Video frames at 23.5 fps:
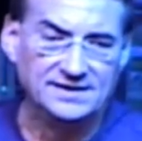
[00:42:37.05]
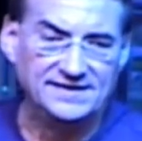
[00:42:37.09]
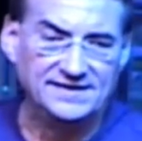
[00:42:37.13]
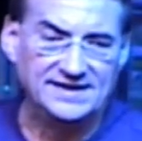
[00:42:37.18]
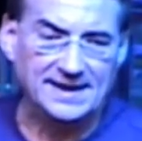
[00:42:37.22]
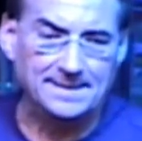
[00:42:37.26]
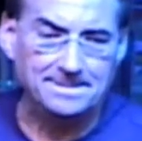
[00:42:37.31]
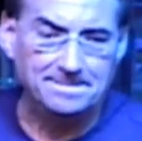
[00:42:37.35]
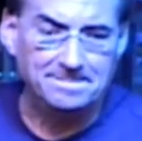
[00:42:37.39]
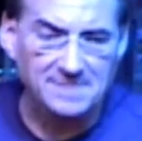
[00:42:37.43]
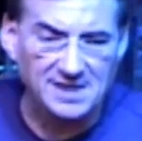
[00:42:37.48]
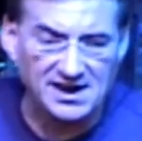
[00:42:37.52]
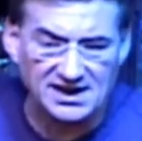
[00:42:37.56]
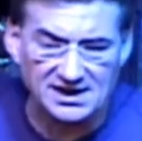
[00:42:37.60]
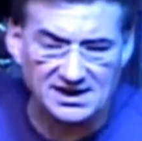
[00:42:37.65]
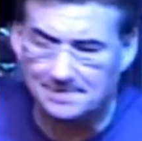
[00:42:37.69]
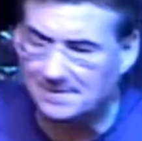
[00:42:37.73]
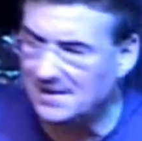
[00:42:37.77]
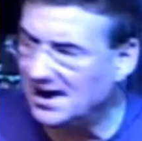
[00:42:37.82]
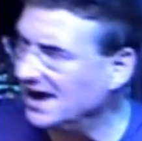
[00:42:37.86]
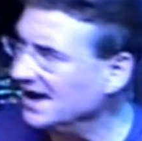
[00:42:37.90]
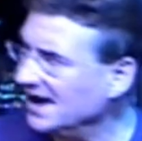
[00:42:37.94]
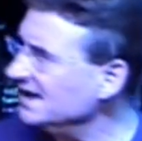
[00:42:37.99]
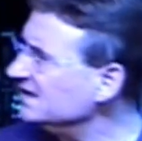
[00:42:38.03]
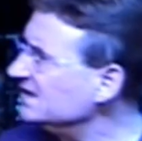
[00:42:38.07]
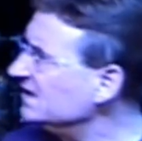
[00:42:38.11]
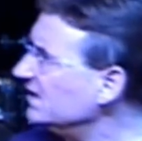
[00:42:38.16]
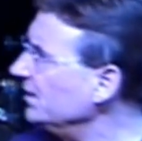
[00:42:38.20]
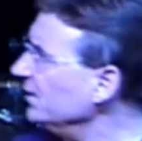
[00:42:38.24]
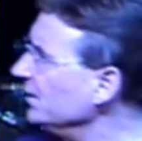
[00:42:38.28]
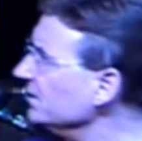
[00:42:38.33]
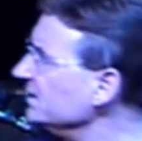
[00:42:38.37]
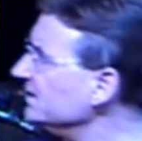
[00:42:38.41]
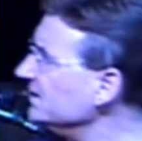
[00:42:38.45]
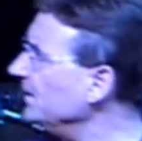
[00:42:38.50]
That minimize
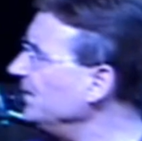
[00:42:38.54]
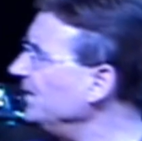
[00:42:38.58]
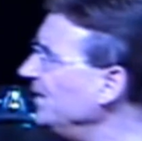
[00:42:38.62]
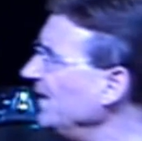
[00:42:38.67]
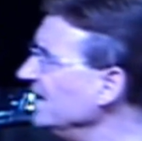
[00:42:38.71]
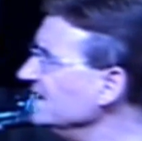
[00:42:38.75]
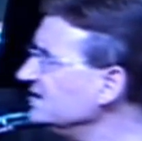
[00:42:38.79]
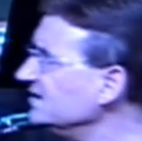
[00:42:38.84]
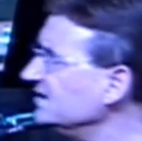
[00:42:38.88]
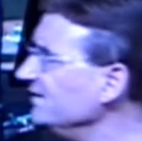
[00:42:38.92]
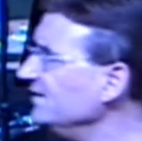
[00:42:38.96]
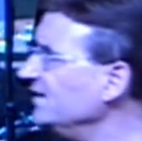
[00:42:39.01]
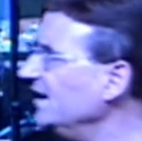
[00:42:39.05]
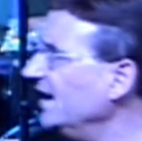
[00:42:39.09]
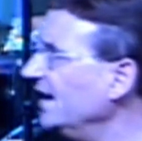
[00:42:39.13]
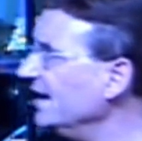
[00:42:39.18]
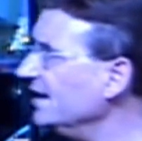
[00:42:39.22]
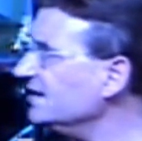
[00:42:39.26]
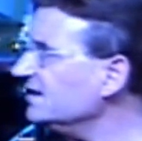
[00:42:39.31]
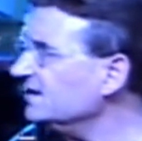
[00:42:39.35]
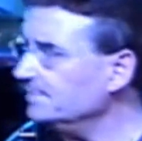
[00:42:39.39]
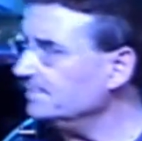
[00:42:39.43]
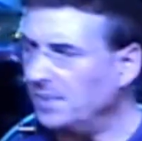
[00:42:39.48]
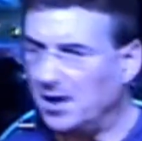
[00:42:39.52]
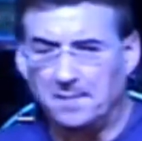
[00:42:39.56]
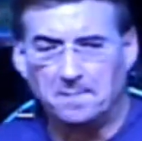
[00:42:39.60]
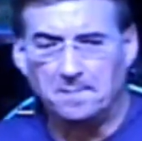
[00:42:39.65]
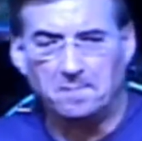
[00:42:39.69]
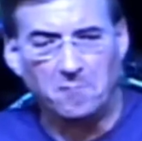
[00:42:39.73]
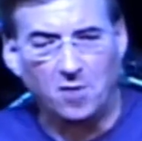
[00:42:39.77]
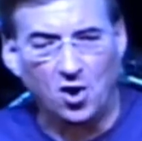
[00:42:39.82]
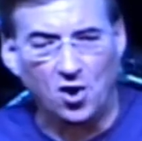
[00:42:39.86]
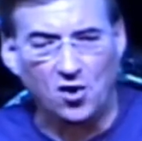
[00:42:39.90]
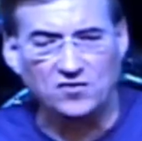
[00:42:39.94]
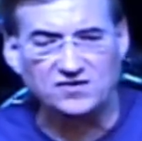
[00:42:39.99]
their defensiveness, but
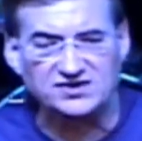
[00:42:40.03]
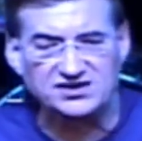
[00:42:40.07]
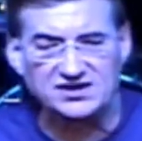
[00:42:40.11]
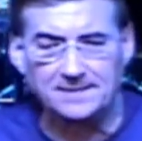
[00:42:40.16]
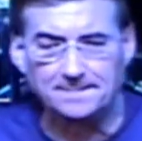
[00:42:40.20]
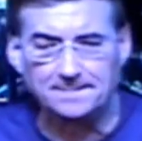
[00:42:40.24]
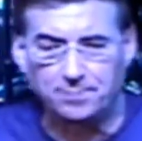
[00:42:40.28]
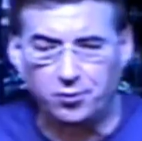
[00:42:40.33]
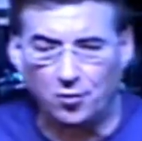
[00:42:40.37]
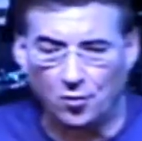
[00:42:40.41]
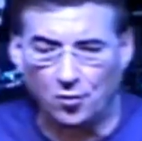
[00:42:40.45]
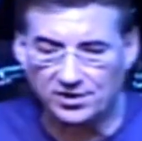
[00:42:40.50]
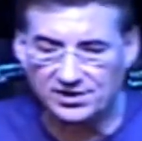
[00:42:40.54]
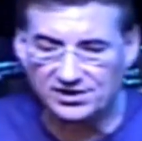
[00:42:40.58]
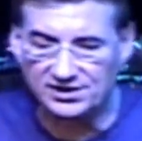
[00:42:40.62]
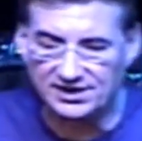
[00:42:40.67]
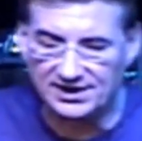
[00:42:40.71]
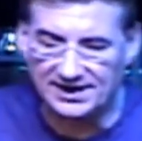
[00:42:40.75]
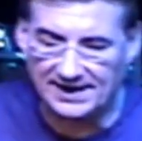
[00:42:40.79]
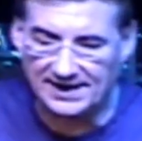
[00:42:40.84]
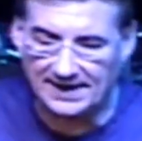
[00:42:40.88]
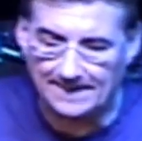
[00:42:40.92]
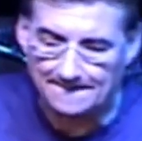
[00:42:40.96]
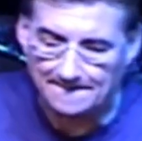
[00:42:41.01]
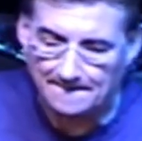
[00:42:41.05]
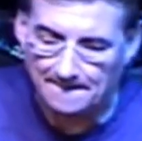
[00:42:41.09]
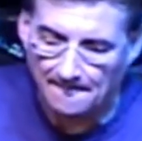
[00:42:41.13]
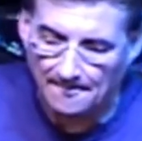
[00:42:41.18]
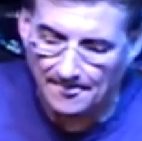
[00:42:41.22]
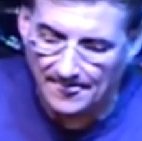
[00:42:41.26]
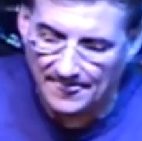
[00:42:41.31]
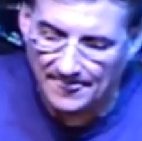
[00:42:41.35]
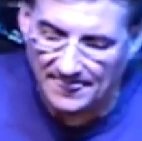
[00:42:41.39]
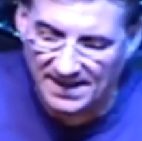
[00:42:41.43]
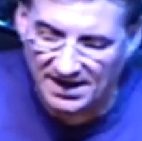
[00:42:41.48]
most importantly,
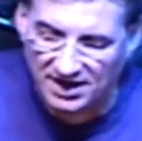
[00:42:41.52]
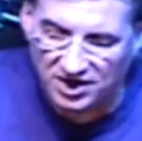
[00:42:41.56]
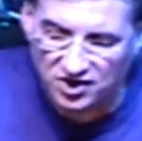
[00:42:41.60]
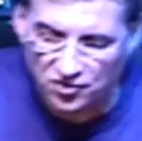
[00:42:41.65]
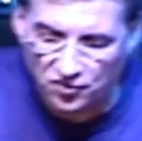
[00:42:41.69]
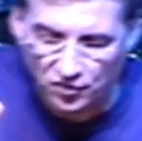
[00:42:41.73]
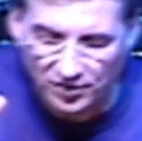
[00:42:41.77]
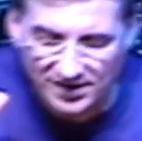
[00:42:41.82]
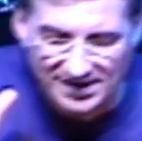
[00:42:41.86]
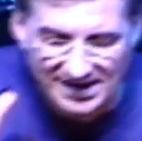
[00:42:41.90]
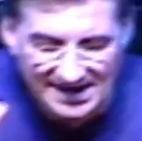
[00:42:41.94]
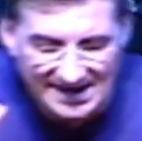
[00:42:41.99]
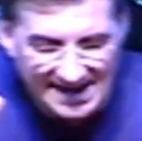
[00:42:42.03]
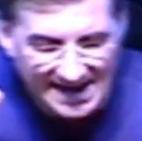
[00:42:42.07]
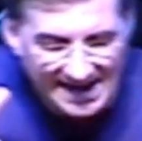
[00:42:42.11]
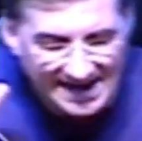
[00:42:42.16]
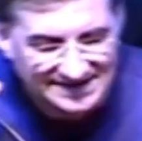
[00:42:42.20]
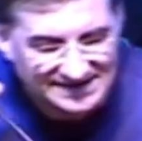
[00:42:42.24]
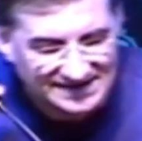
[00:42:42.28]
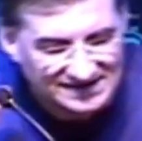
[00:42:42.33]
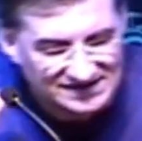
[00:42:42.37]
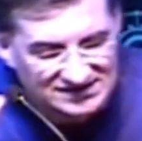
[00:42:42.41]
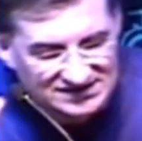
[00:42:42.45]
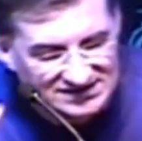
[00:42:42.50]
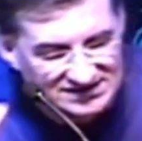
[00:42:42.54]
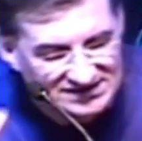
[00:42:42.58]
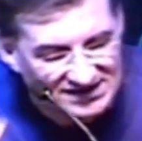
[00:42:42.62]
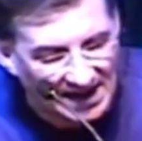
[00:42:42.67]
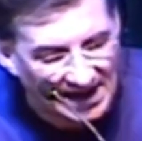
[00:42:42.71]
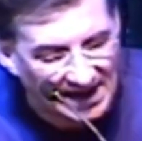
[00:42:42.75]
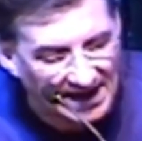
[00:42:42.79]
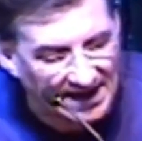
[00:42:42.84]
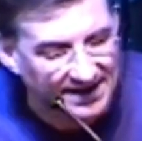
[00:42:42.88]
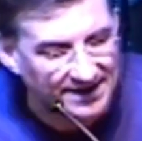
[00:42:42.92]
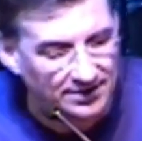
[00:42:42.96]
that create a
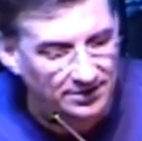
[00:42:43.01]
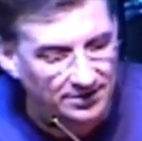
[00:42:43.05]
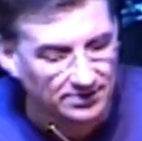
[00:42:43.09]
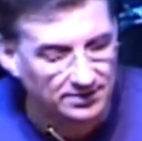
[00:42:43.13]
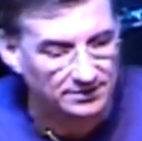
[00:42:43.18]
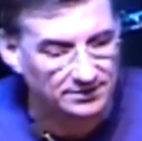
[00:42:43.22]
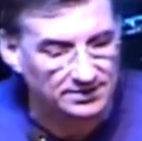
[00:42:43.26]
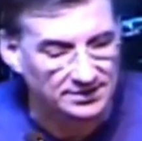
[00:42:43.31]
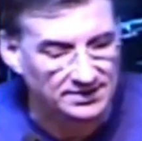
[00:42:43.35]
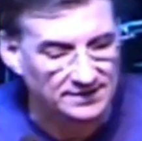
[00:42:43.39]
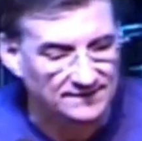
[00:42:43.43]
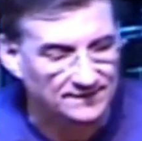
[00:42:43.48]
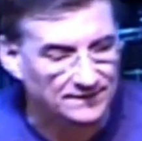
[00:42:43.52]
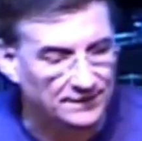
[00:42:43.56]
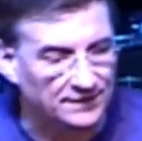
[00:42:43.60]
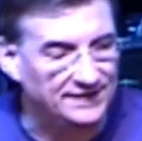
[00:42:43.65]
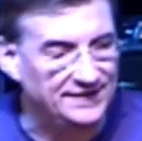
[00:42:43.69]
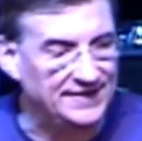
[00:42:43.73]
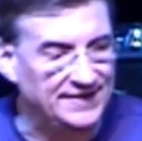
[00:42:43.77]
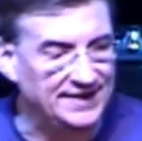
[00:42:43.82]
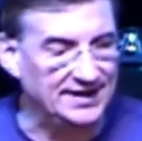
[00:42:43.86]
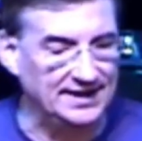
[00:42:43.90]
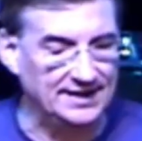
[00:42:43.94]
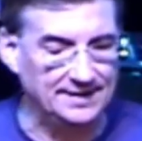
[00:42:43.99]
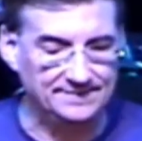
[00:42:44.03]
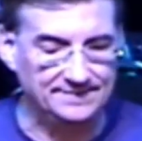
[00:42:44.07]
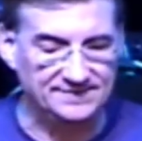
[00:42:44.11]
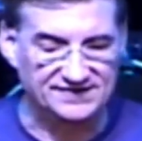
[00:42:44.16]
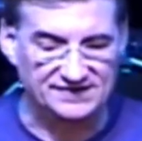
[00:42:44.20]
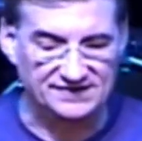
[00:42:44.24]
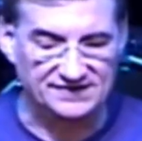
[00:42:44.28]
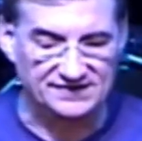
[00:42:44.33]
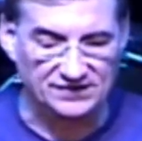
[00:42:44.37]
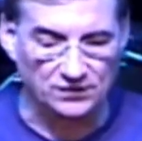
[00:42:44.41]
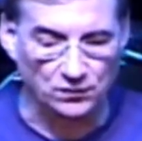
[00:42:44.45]
desire for them
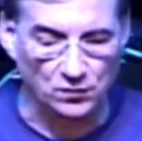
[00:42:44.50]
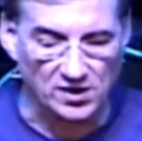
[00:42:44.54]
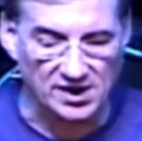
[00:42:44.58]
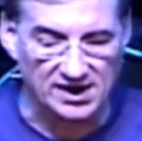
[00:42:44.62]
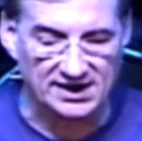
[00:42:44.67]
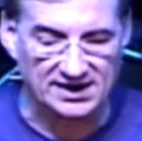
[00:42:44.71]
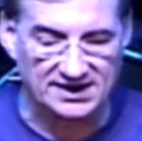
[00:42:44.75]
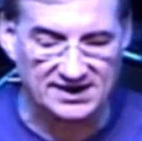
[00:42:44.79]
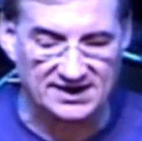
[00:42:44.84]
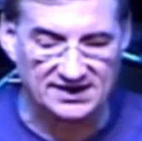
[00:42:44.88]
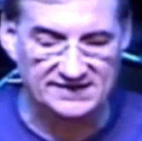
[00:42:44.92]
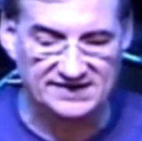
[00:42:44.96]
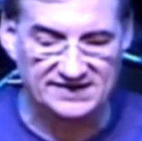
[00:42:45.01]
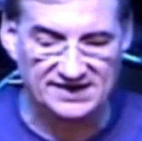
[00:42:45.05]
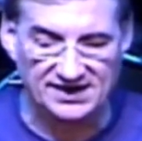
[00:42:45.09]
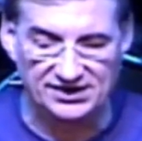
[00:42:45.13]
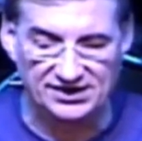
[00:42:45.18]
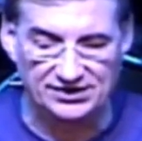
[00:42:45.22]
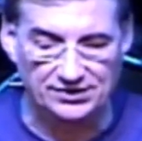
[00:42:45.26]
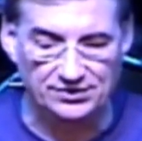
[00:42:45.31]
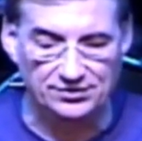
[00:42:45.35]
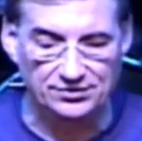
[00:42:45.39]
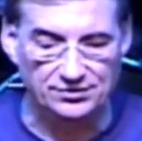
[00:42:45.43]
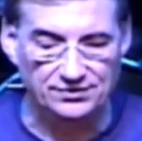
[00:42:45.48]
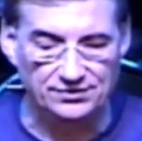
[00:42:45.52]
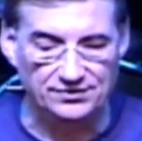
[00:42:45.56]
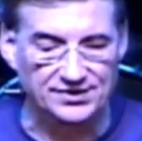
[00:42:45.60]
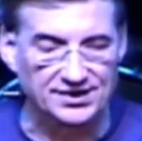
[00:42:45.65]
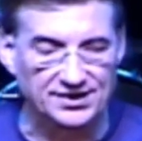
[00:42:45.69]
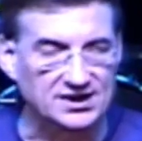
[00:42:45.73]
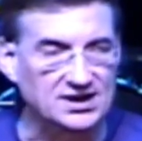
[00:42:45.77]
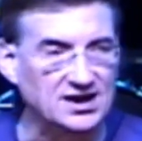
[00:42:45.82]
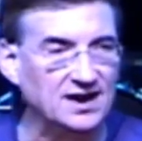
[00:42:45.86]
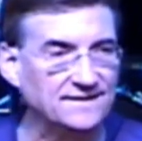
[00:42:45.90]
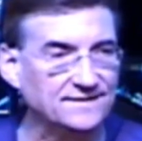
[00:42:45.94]
to want to continue
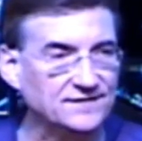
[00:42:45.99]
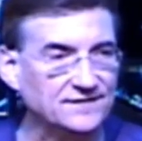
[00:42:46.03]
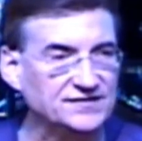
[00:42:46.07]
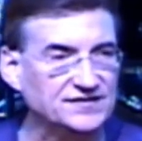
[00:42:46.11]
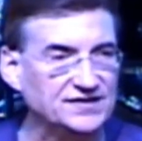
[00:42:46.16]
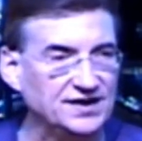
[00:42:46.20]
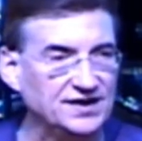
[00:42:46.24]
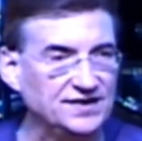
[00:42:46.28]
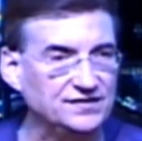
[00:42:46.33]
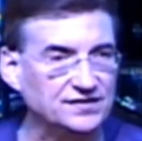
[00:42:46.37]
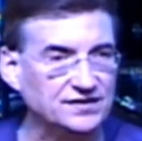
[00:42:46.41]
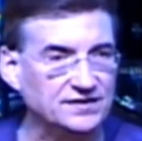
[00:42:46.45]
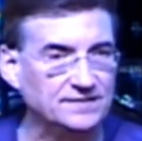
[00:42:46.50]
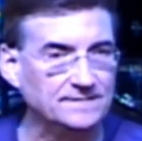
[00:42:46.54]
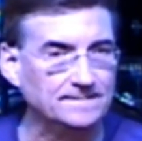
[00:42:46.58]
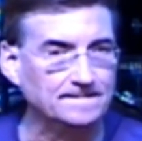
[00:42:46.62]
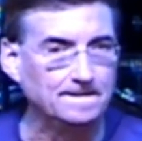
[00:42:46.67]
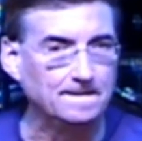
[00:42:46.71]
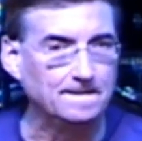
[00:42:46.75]
the conversation.